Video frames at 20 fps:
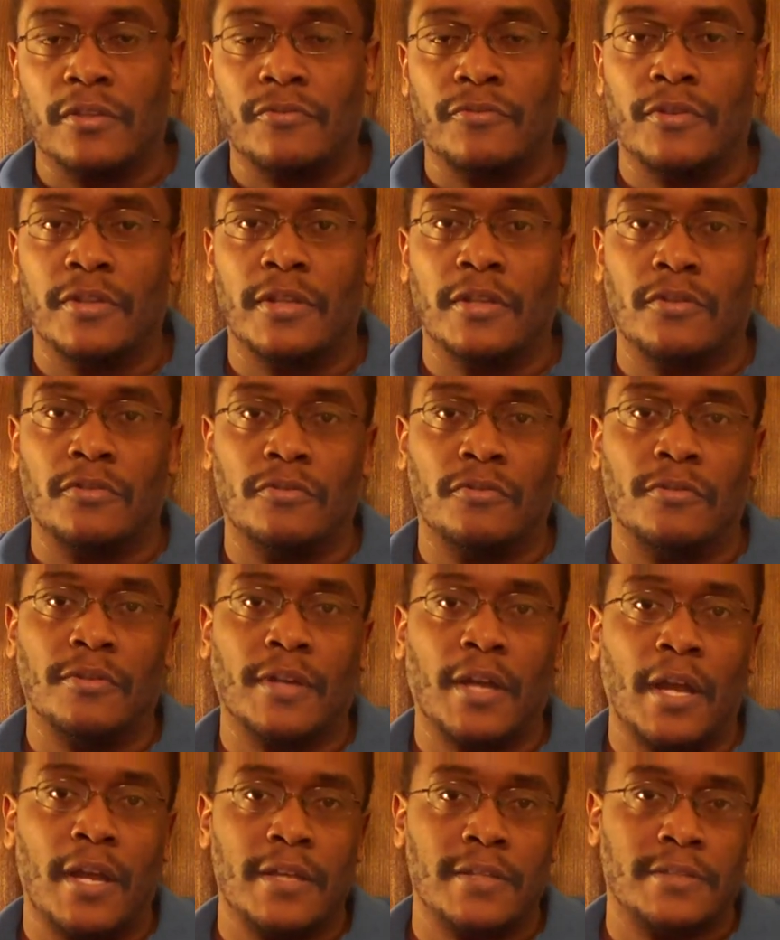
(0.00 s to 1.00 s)
really cool
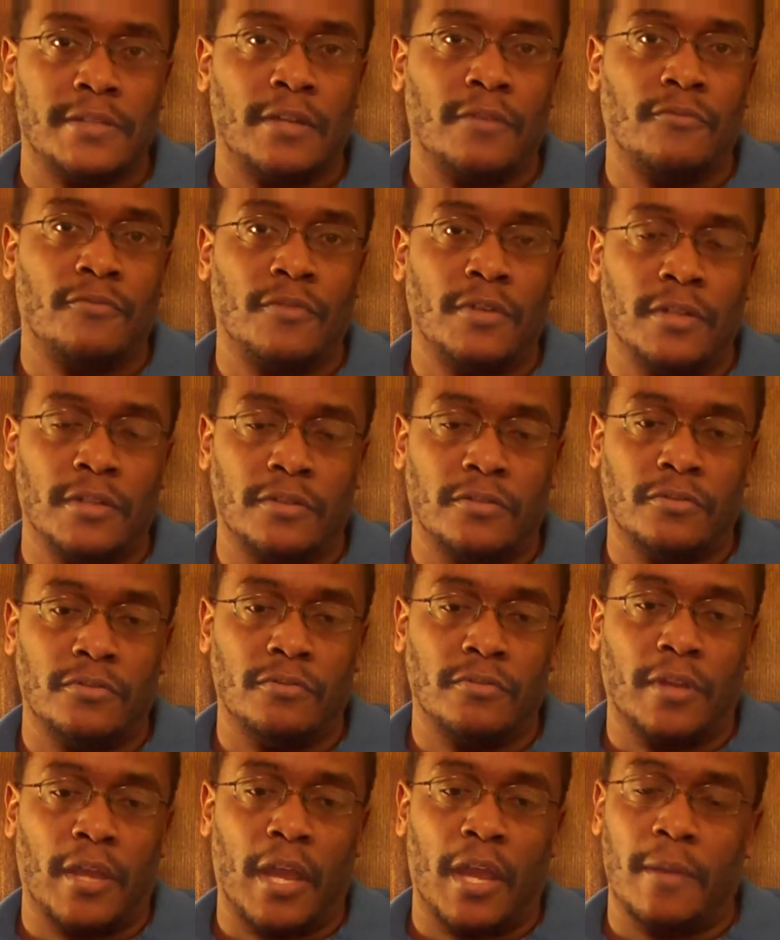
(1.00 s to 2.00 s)
concept, really
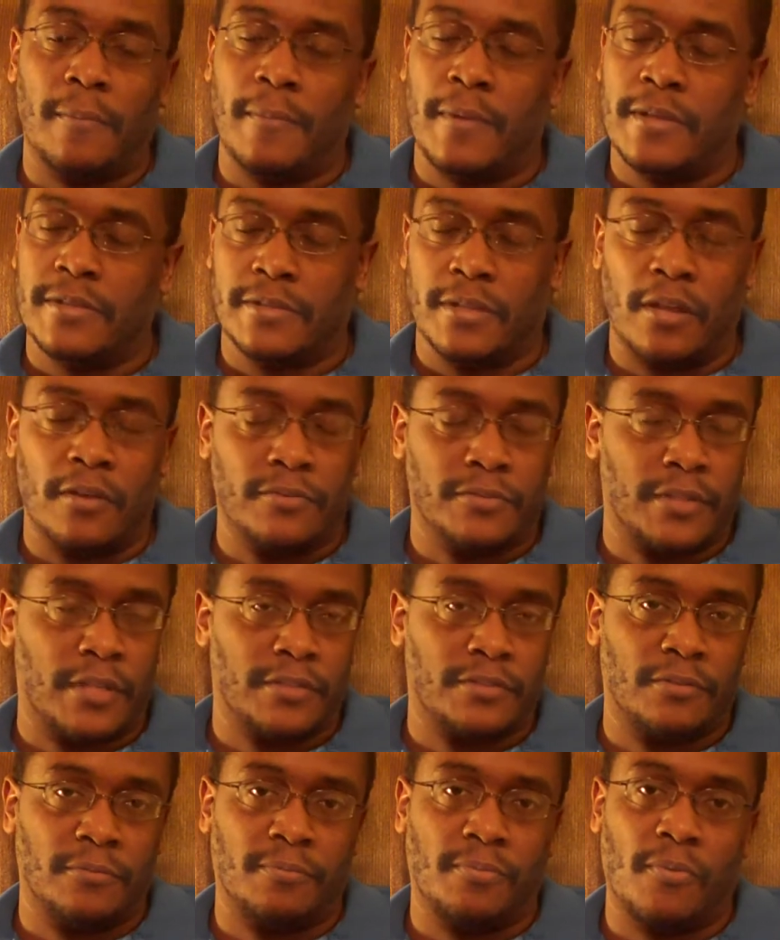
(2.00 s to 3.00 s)
cool game. As long as they
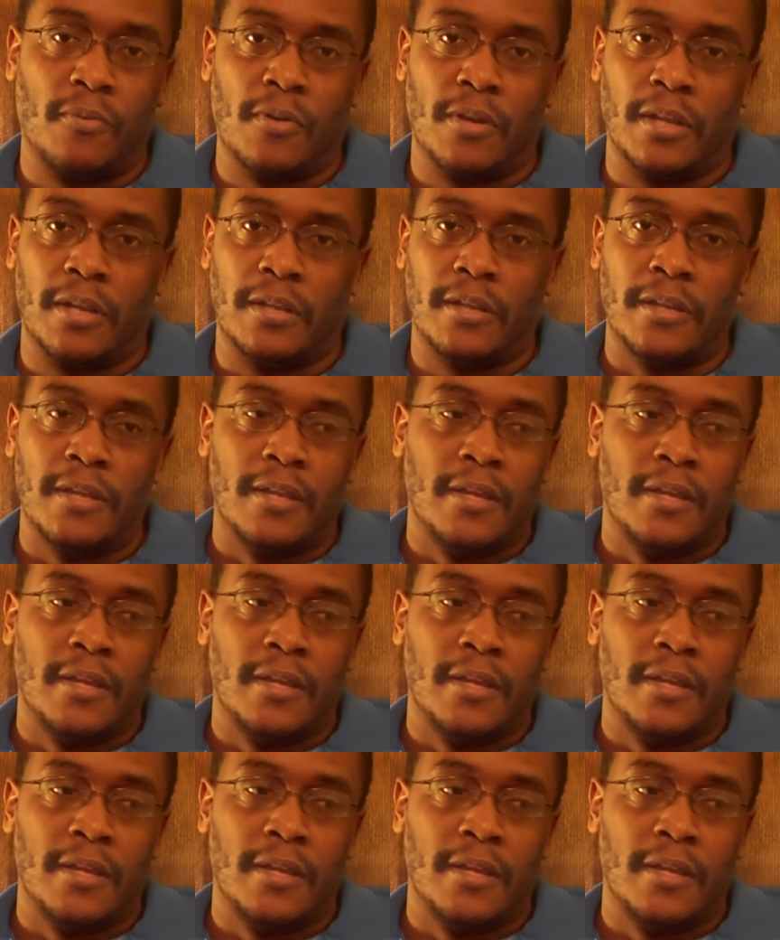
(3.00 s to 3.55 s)
support it,